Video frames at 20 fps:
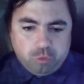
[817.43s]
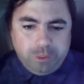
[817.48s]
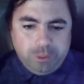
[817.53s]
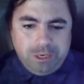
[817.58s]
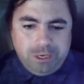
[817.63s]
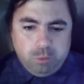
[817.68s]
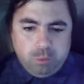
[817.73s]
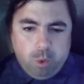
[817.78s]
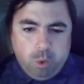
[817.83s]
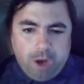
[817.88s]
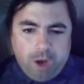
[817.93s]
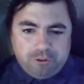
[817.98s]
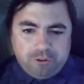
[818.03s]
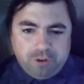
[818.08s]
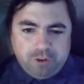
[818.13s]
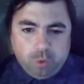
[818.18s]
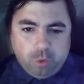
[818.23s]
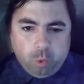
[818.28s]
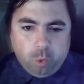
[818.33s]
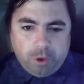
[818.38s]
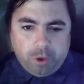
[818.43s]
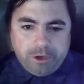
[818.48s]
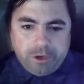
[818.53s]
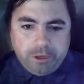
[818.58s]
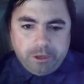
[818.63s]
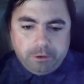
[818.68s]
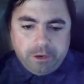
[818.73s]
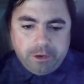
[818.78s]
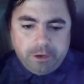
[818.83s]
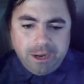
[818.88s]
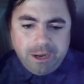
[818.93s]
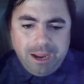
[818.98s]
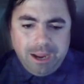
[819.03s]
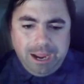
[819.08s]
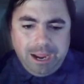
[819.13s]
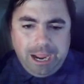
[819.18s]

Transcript: We did Washington, Oregon the other day.